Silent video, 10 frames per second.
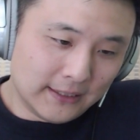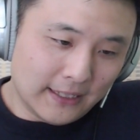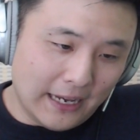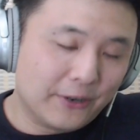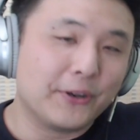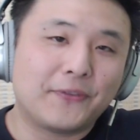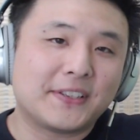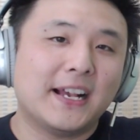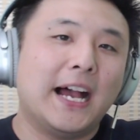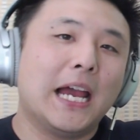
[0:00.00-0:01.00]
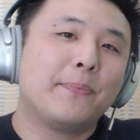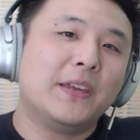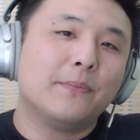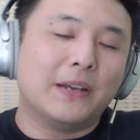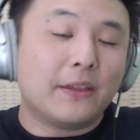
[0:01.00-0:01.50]
I don't know if that's a hype
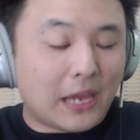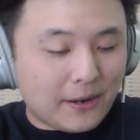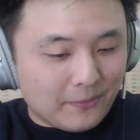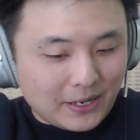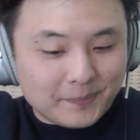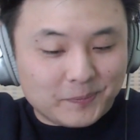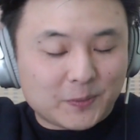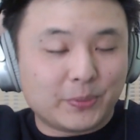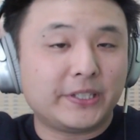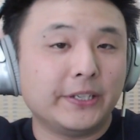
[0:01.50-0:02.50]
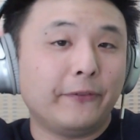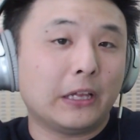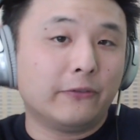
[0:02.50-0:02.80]
thing, but I'm specifically